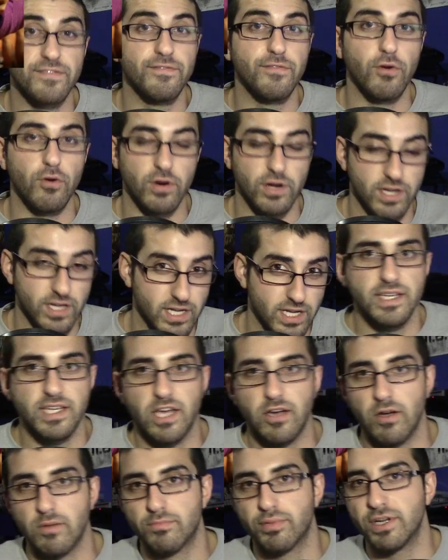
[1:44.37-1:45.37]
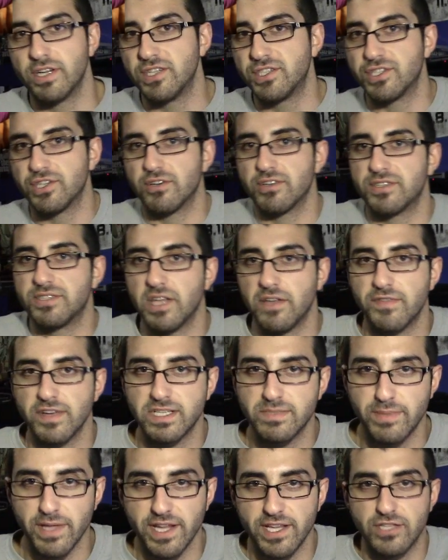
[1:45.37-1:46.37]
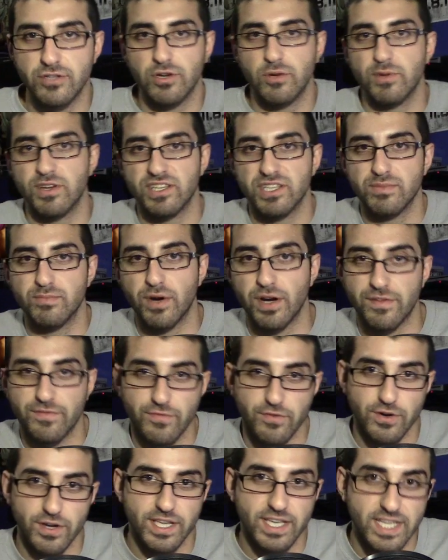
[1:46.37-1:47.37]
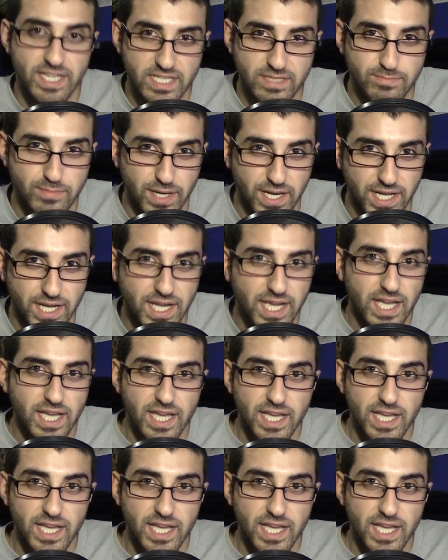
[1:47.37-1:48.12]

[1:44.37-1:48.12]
fork. Now I'm pretty sure it's self-explanatory what a smart fork is, but